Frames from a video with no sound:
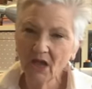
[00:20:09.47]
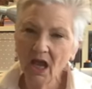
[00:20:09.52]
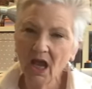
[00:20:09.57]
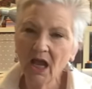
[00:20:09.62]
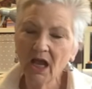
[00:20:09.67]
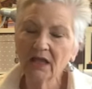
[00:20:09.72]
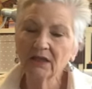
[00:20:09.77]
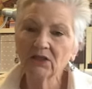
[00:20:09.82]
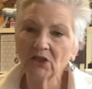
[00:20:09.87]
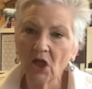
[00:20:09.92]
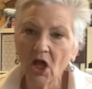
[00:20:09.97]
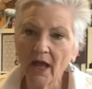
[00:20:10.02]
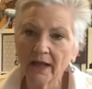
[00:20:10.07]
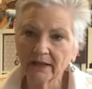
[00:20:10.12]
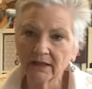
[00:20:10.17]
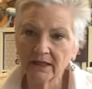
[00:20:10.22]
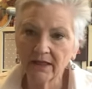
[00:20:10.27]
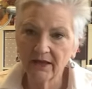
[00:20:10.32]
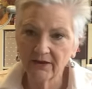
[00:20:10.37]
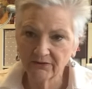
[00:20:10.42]

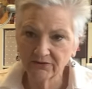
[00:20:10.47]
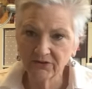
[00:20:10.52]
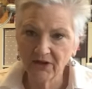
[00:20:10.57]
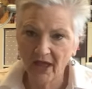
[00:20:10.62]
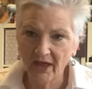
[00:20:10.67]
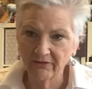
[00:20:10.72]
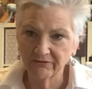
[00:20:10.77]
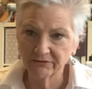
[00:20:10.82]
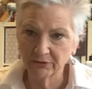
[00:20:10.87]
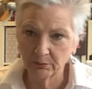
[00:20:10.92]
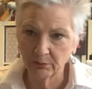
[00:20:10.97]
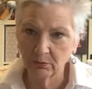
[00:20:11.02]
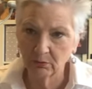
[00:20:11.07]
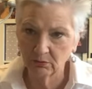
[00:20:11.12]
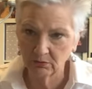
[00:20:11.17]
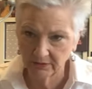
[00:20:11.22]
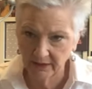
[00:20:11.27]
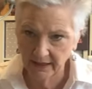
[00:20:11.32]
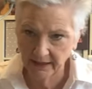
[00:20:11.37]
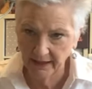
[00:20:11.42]
unlikely to have to
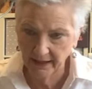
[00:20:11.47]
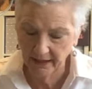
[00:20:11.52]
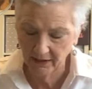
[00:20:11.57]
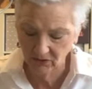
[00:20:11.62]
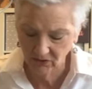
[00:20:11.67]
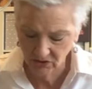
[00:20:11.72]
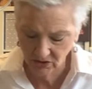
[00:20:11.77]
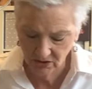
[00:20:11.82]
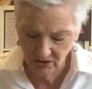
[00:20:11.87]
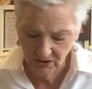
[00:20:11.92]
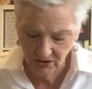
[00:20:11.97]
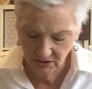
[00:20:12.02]
pull that out.